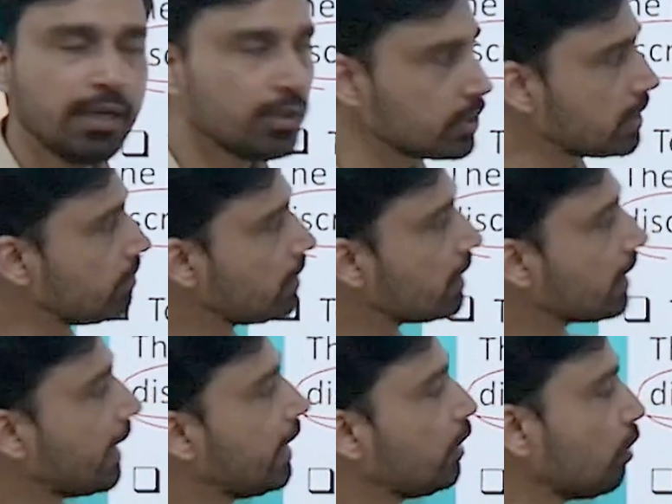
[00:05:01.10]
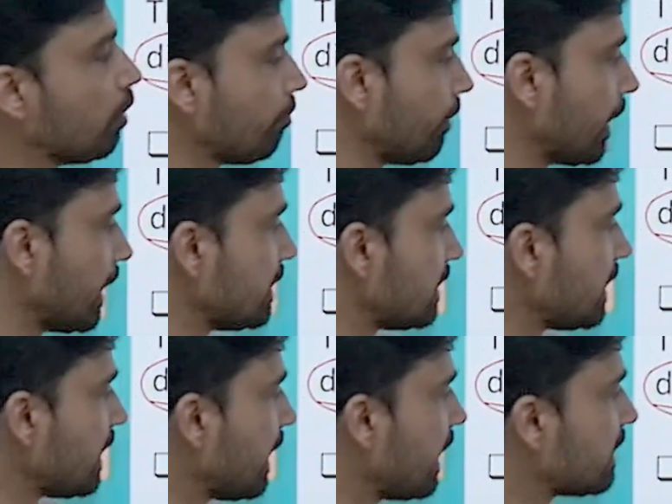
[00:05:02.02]
So, similar kind of, we can
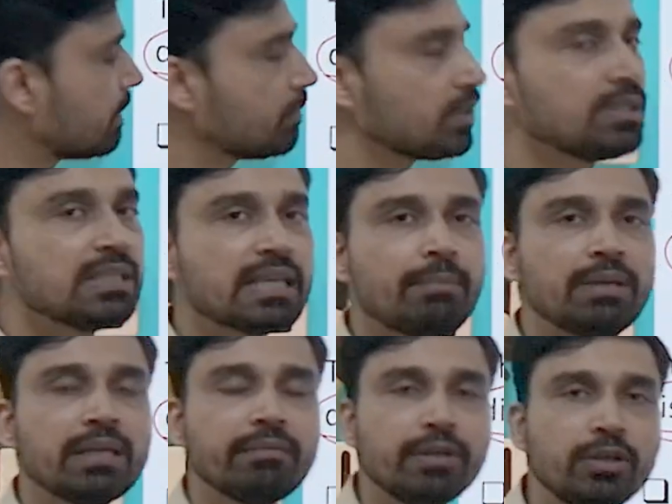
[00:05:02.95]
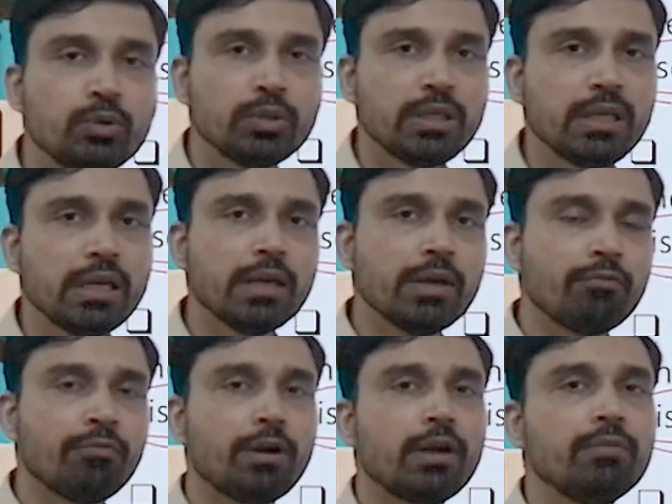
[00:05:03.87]
say, exemptions have been given to the
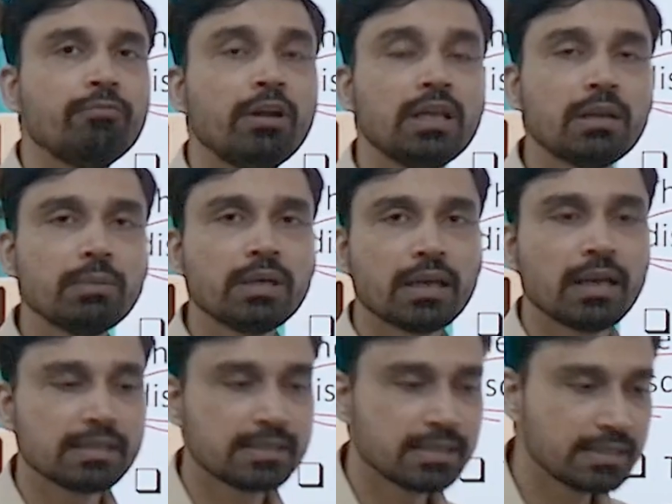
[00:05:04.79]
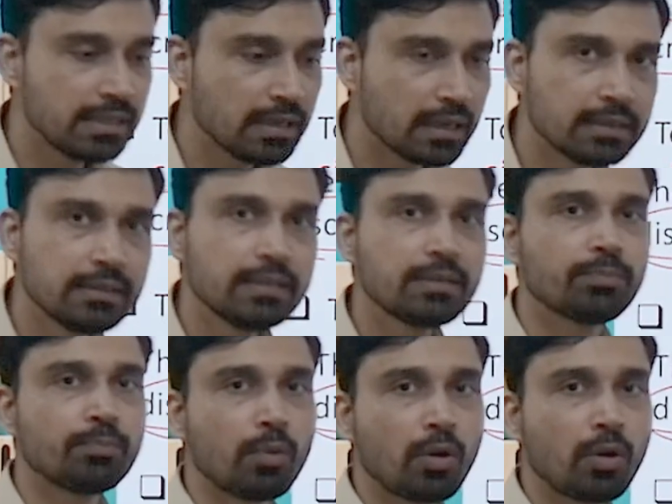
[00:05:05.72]
vulnerable classes in other